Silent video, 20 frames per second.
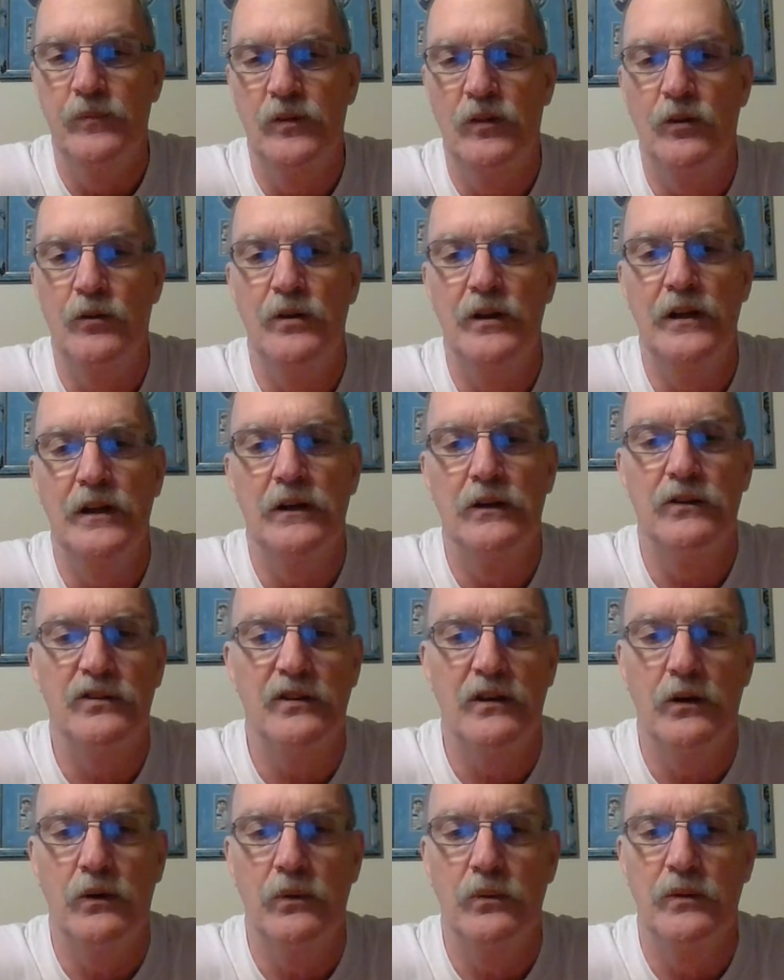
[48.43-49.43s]
30 years
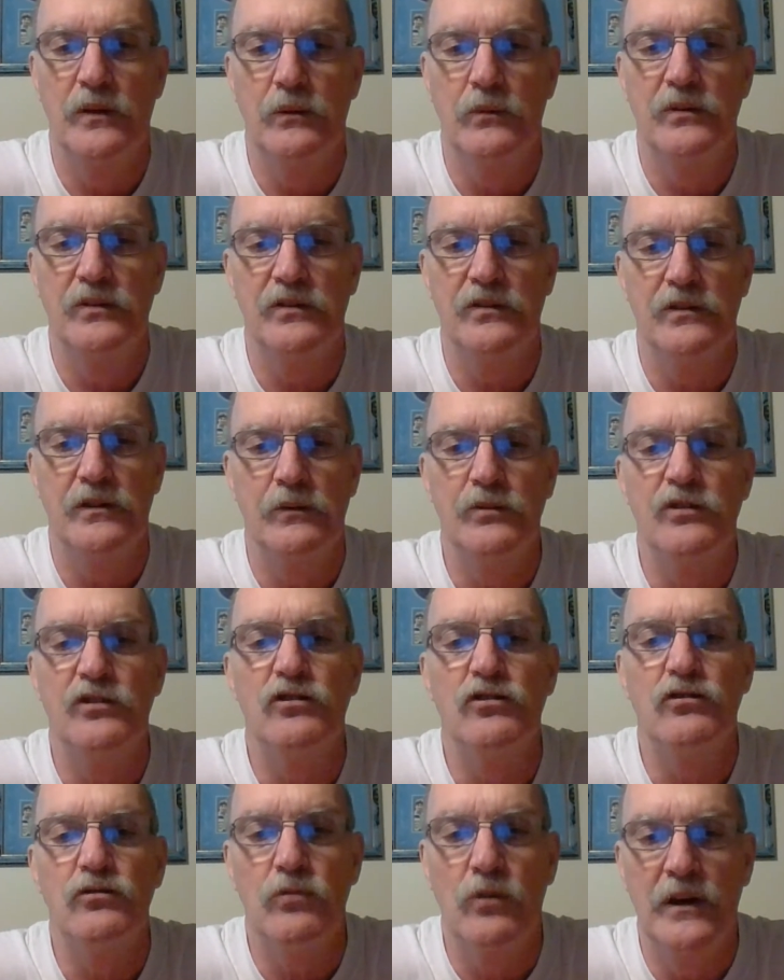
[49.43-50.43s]
ago, there was a
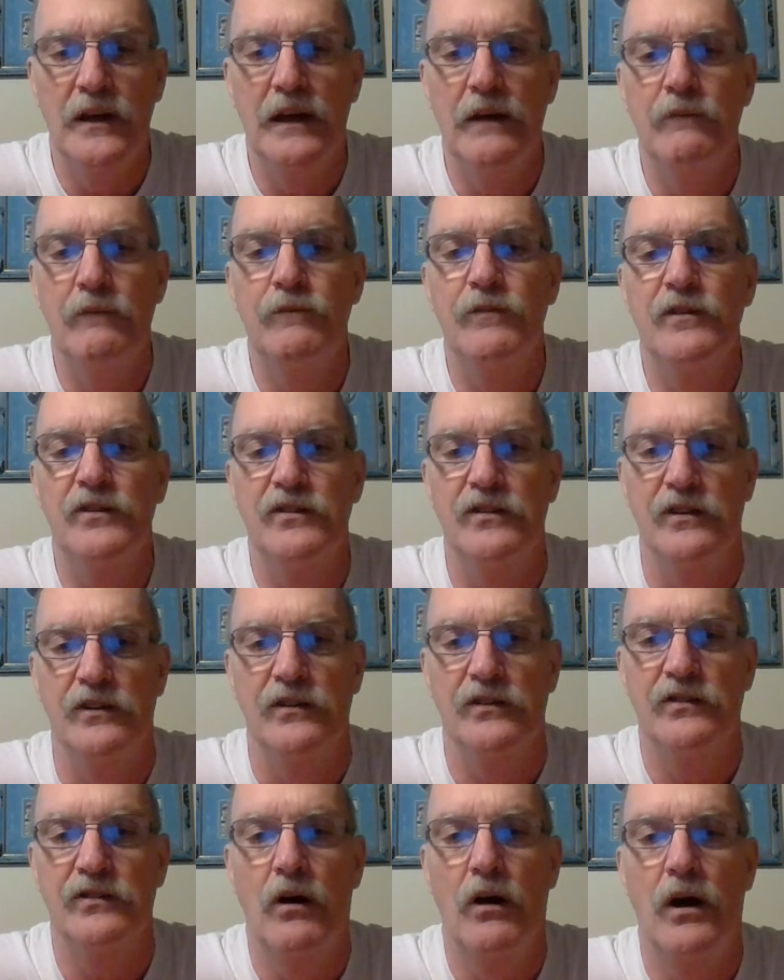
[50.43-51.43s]
strong
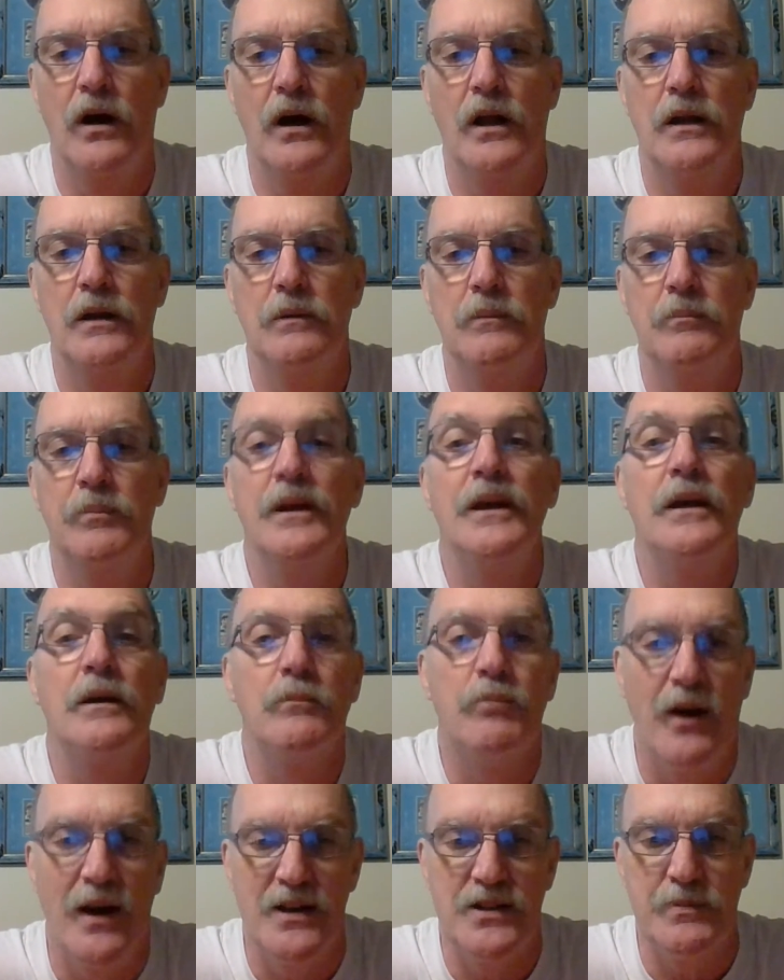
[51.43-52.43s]
emphasis on being
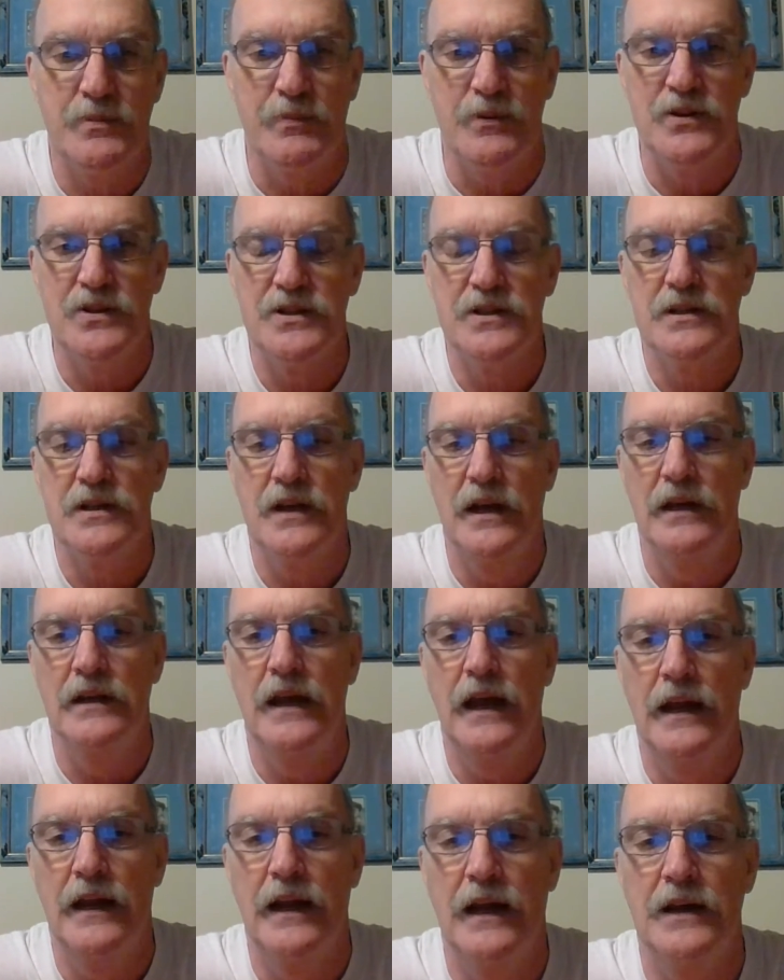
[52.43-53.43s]
prosperous, and
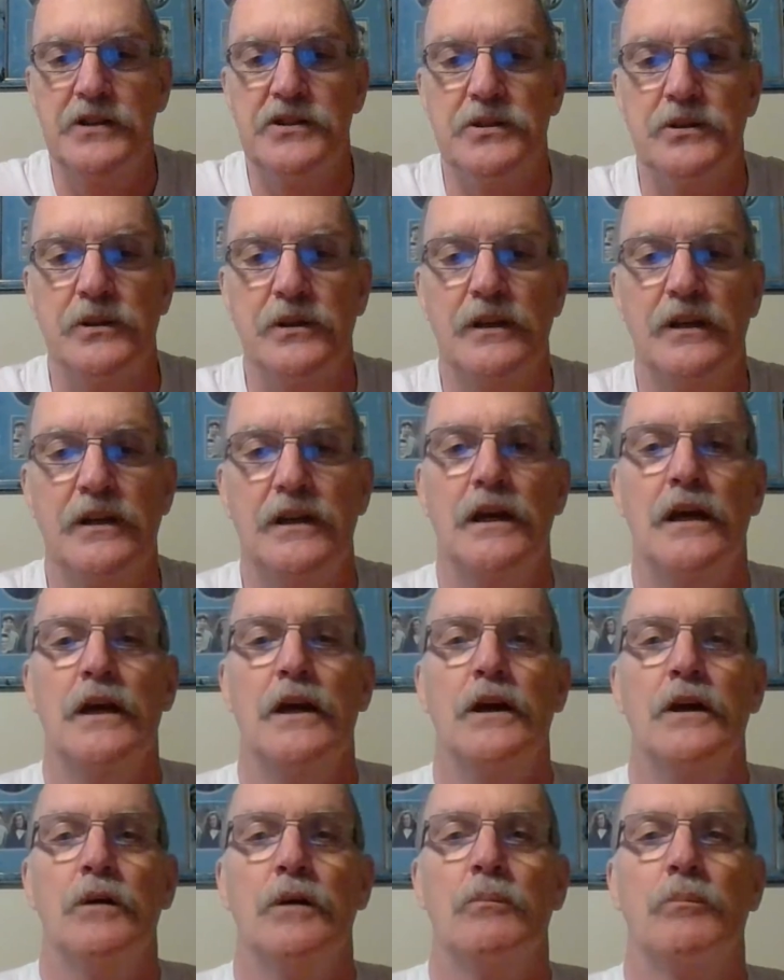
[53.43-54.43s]
I certainly
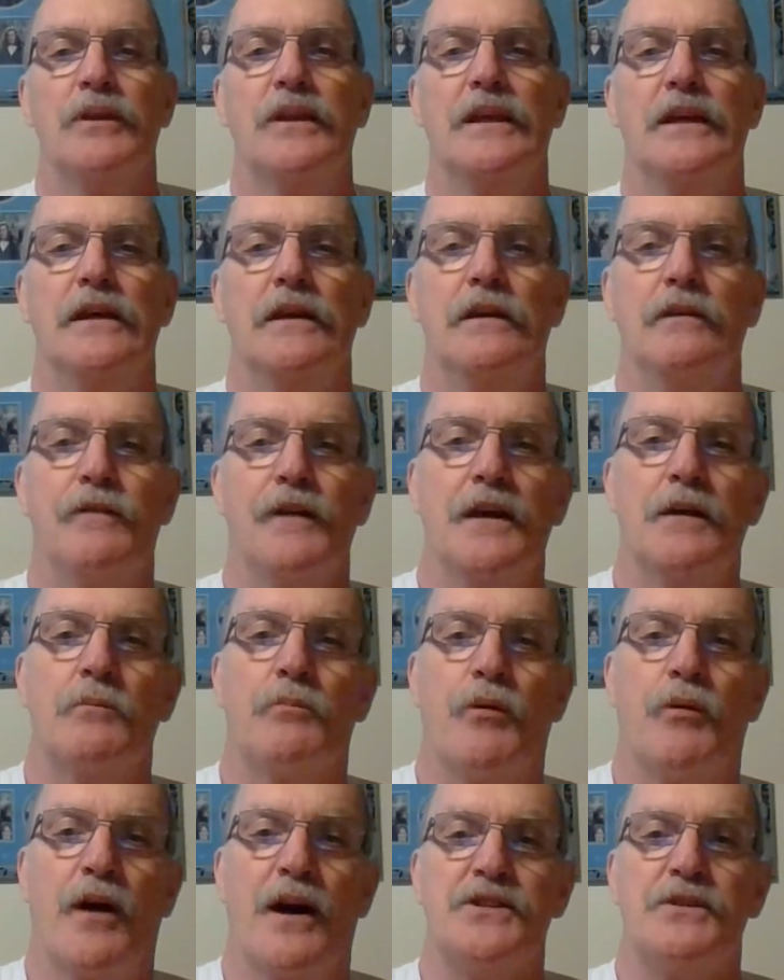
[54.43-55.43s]
believe in
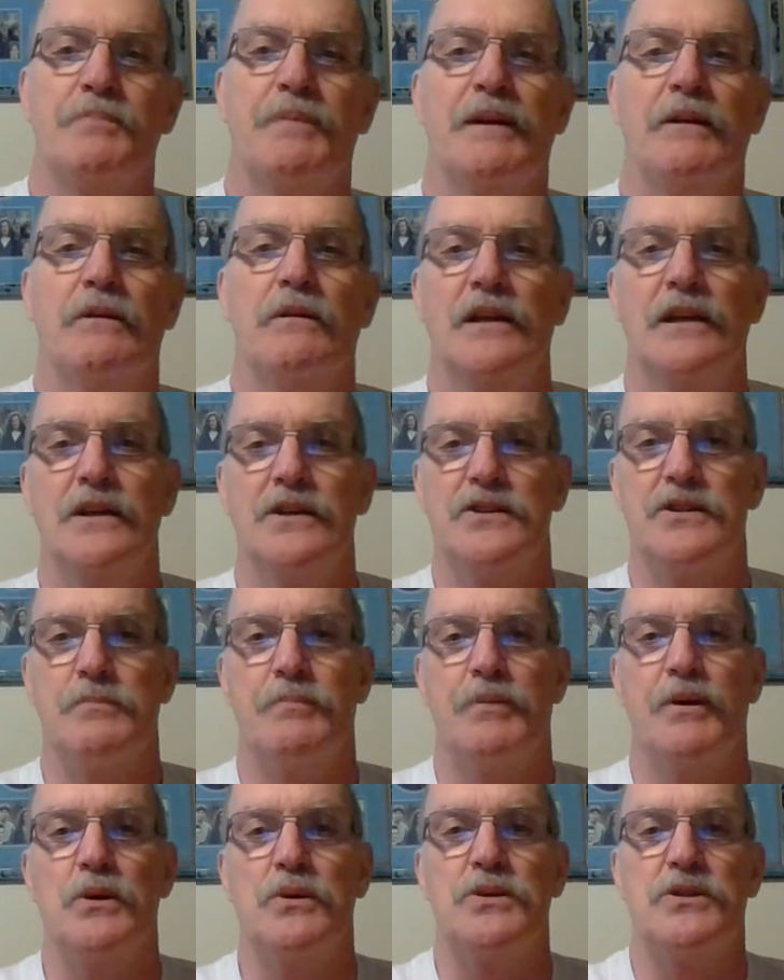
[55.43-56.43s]
prosperity as
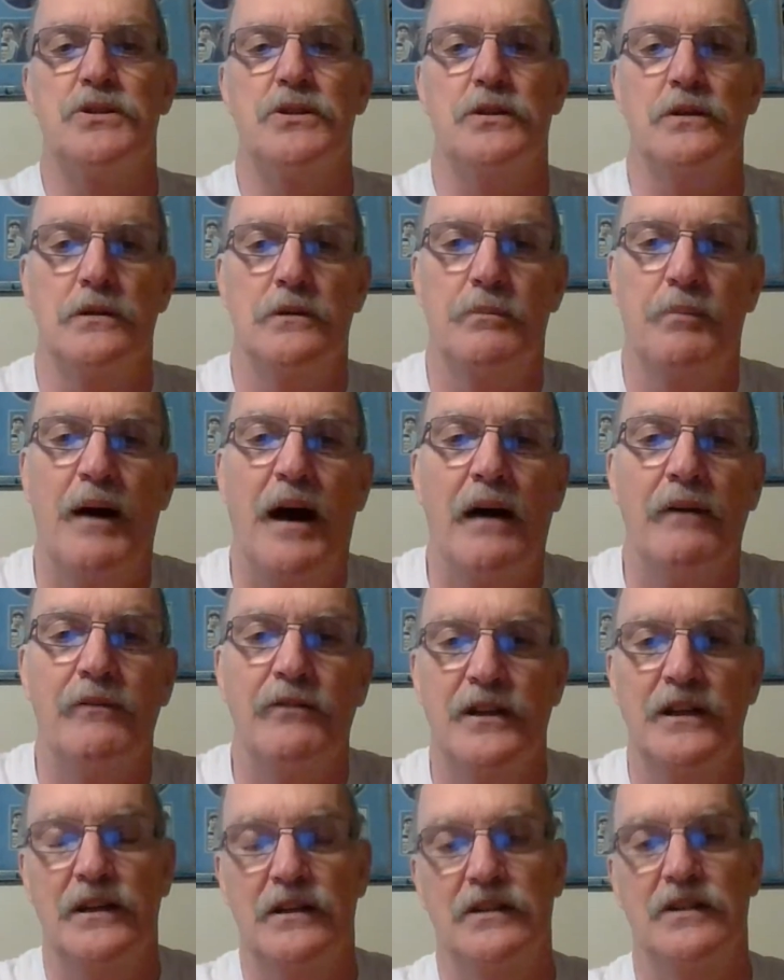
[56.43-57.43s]
opposed to
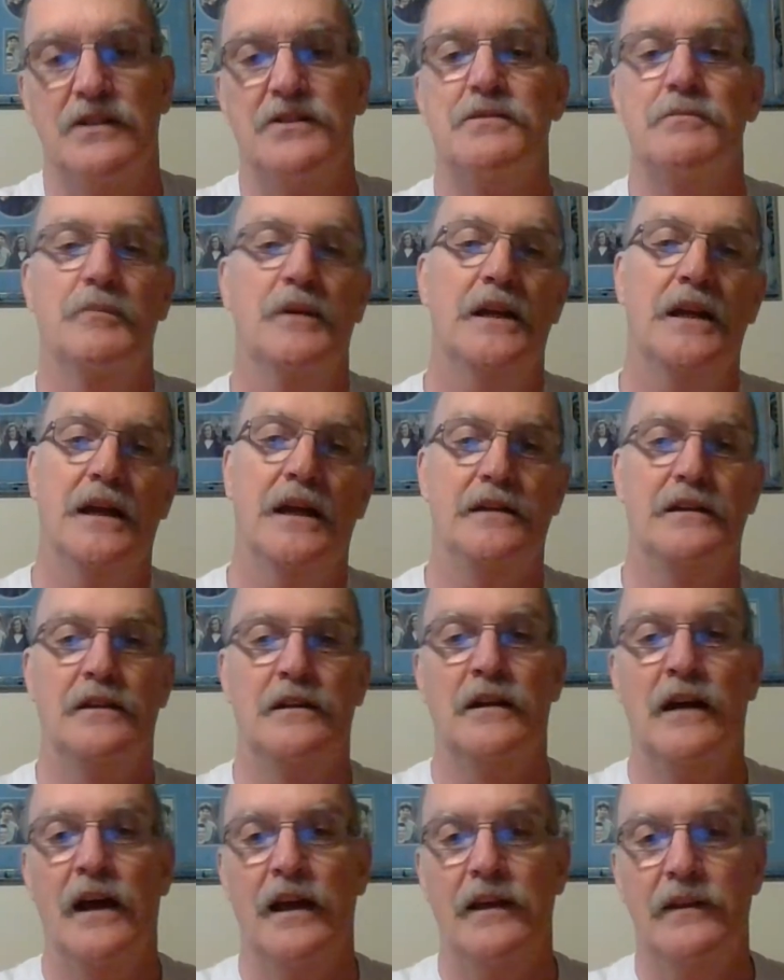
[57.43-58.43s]
poverty. It doesn't mean I
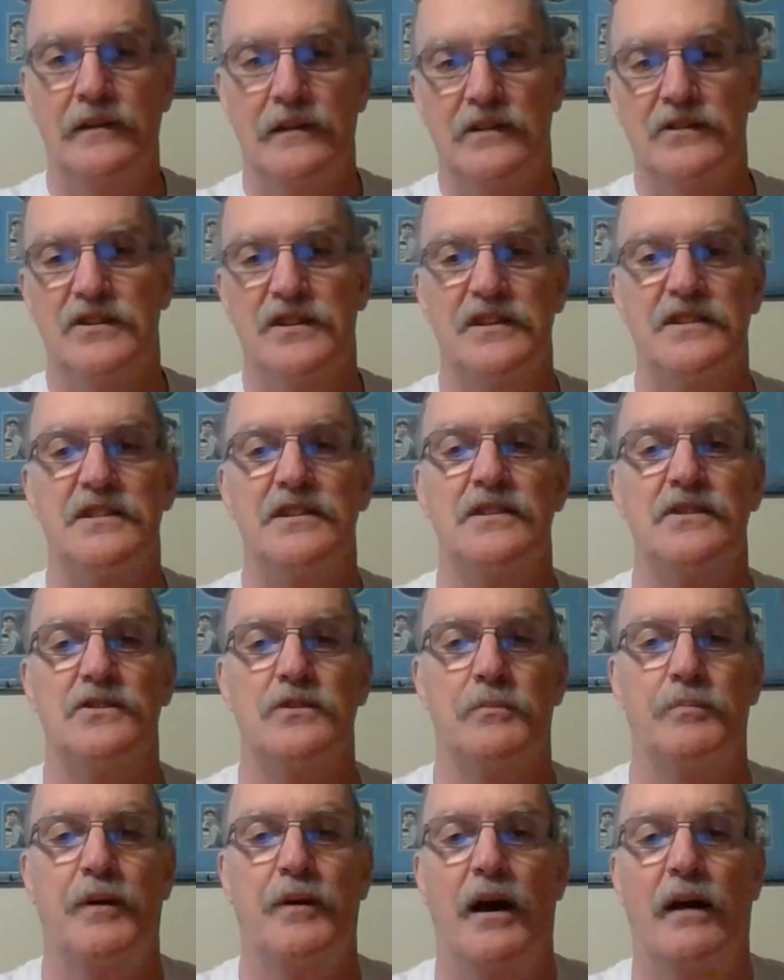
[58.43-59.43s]
deny the existence
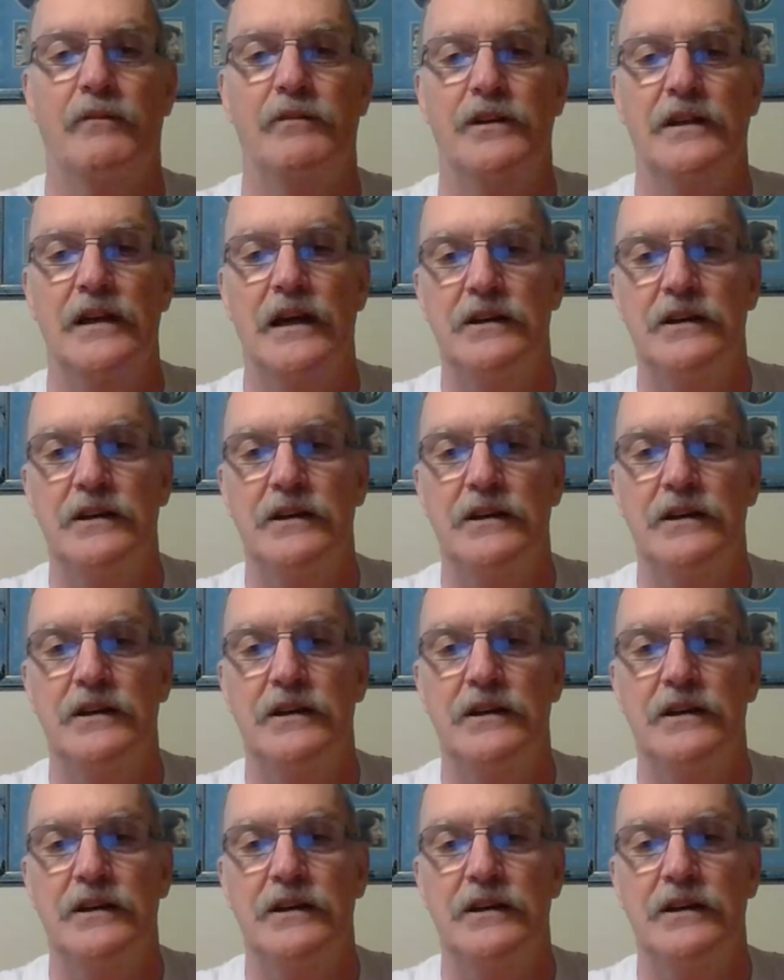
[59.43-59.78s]
of poverty.